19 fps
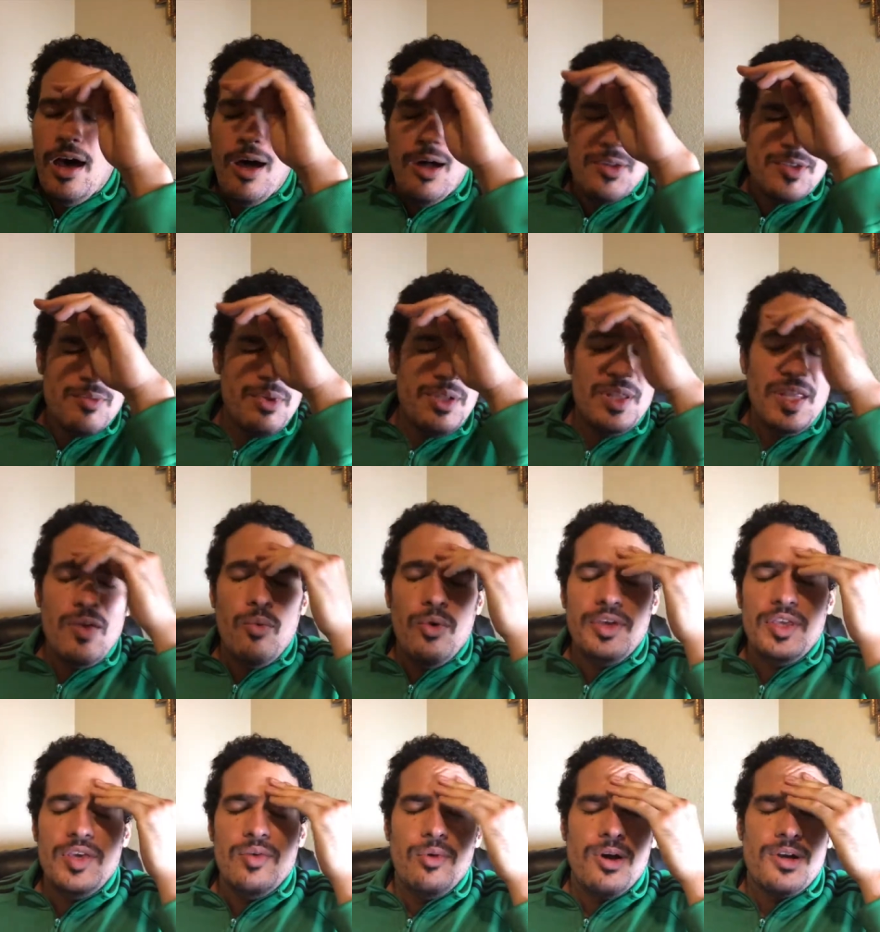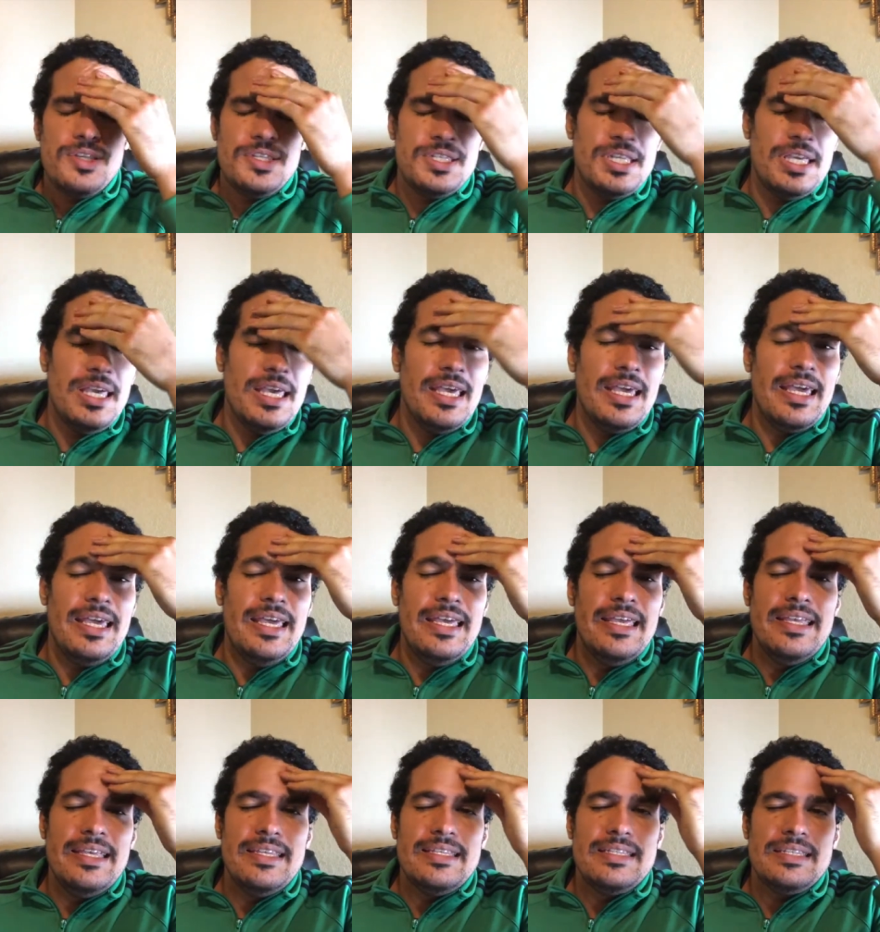ultimately, what you are seeing
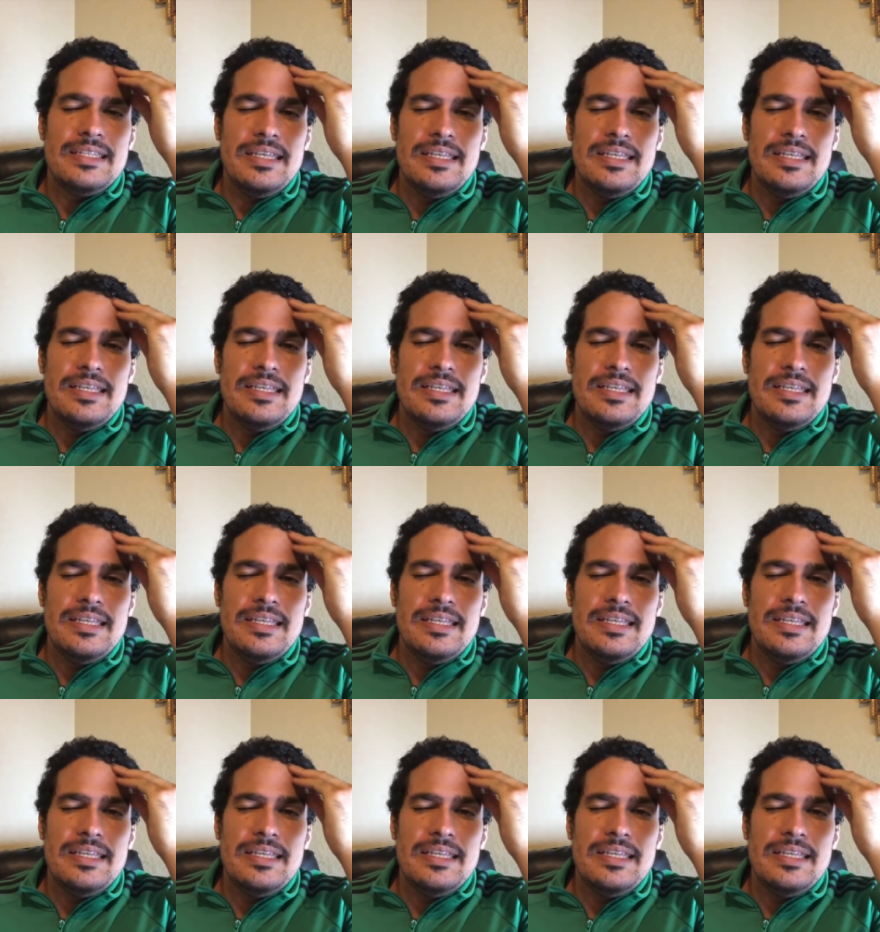is,